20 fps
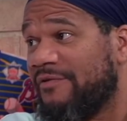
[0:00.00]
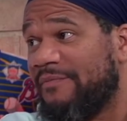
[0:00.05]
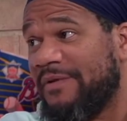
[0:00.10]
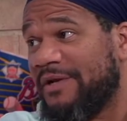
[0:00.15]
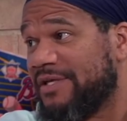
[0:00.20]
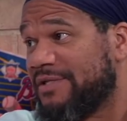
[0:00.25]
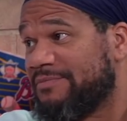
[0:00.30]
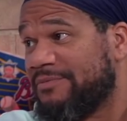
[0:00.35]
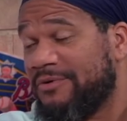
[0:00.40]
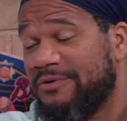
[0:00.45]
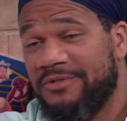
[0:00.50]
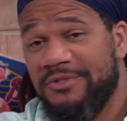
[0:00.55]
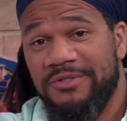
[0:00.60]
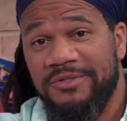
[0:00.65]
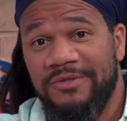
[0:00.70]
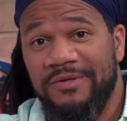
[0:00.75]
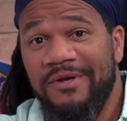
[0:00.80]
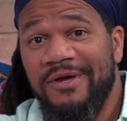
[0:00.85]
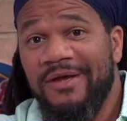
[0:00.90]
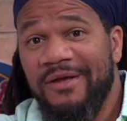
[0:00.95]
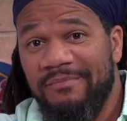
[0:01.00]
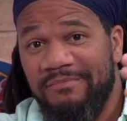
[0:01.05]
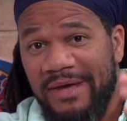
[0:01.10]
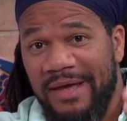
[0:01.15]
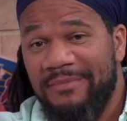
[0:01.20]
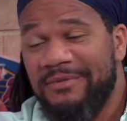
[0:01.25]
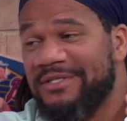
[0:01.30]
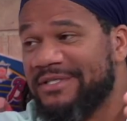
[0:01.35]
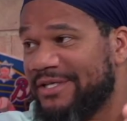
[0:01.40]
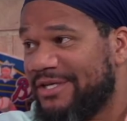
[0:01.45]
have been exposed to.
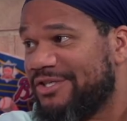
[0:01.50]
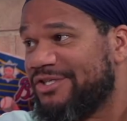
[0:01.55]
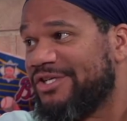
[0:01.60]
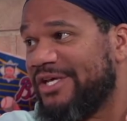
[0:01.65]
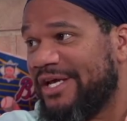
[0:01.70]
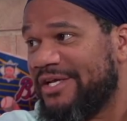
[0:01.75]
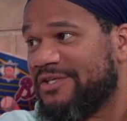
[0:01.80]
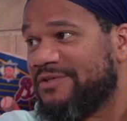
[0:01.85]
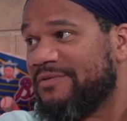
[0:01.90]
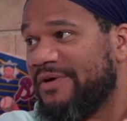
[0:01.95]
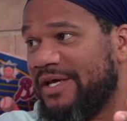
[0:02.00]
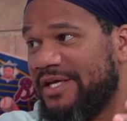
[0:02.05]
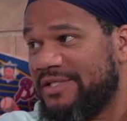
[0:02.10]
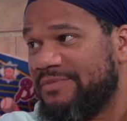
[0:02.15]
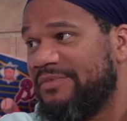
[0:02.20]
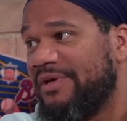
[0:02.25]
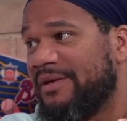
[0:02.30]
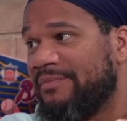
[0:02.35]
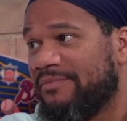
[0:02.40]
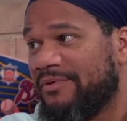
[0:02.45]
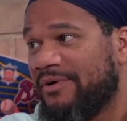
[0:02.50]
Maybe it's going to change the way he's being